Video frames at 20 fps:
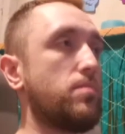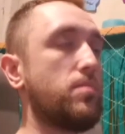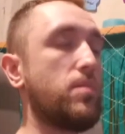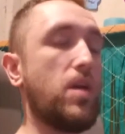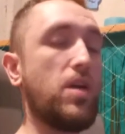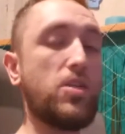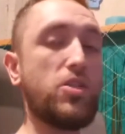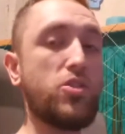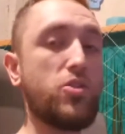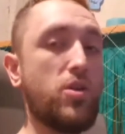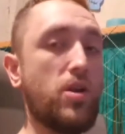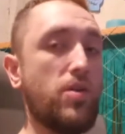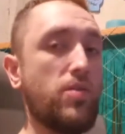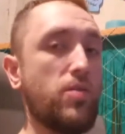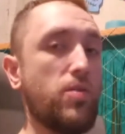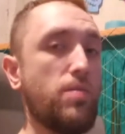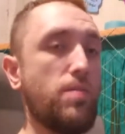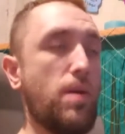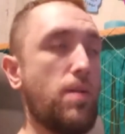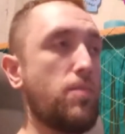Not sure I
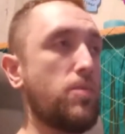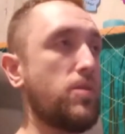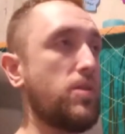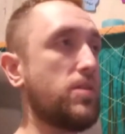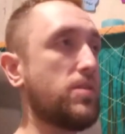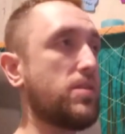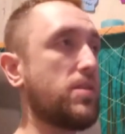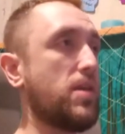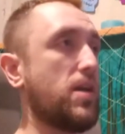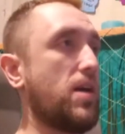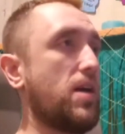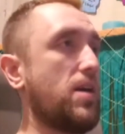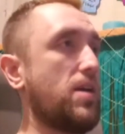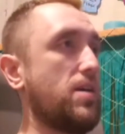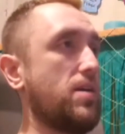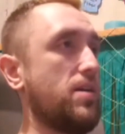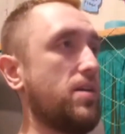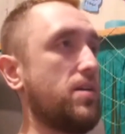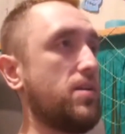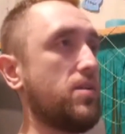remember this
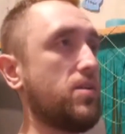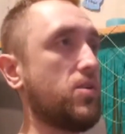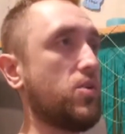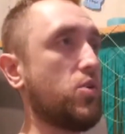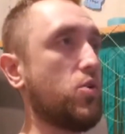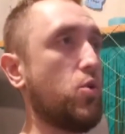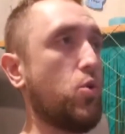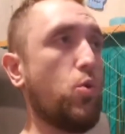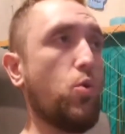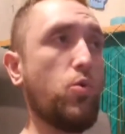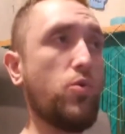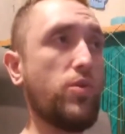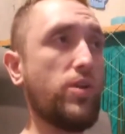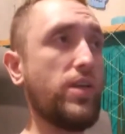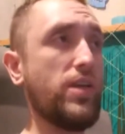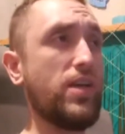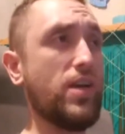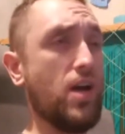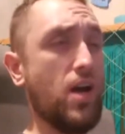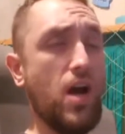guy.
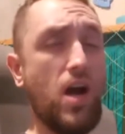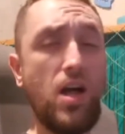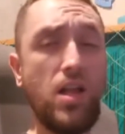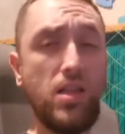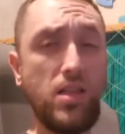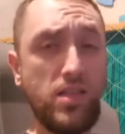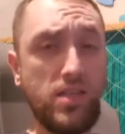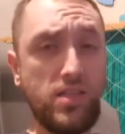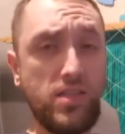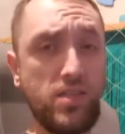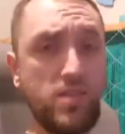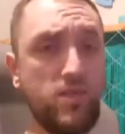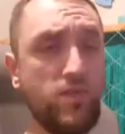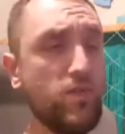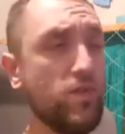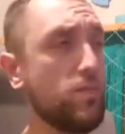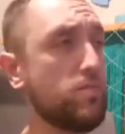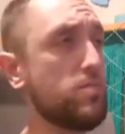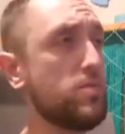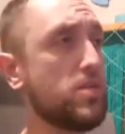Corey Hollis
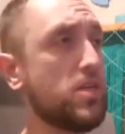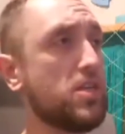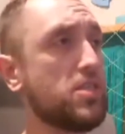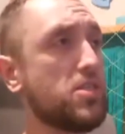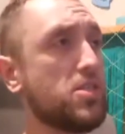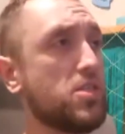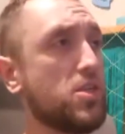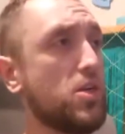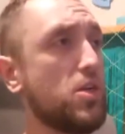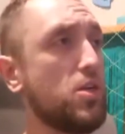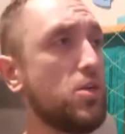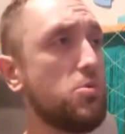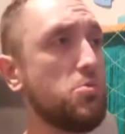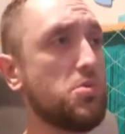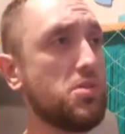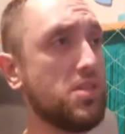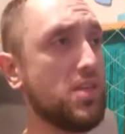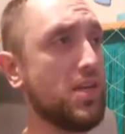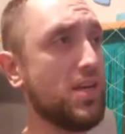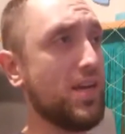from
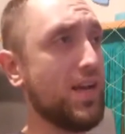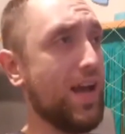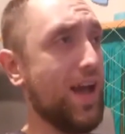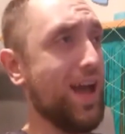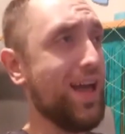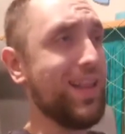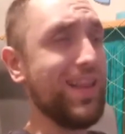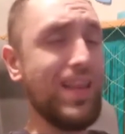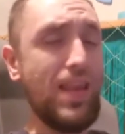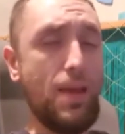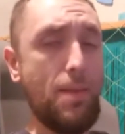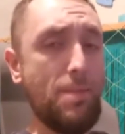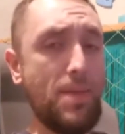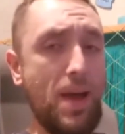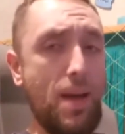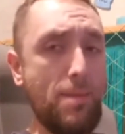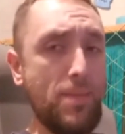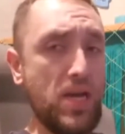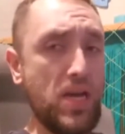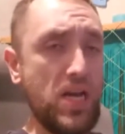Tuscaloosa,
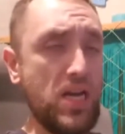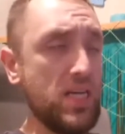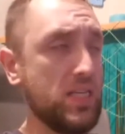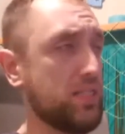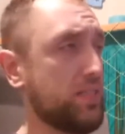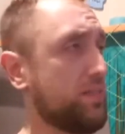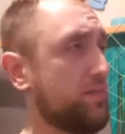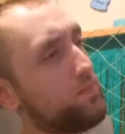Alabama.